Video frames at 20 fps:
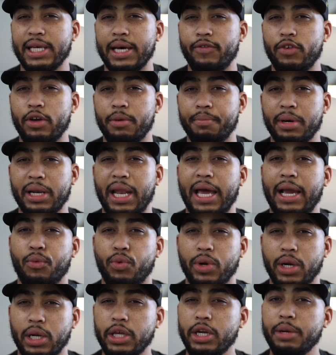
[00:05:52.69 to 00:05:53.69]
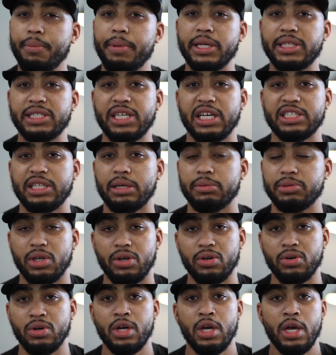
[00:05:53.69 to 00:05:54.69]
of it, but like with a little bit of touch up.
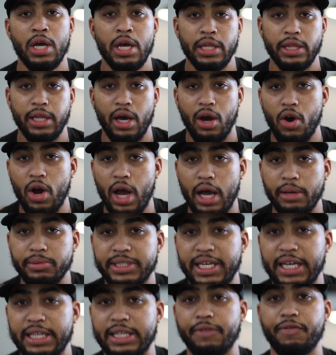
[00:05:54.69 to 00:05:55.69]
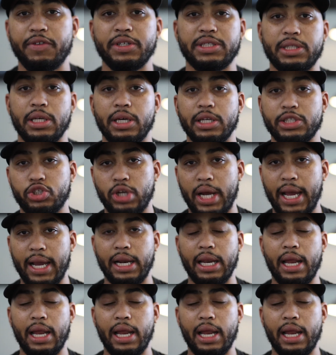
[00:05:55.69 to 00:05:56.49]
So the whole objective is to attract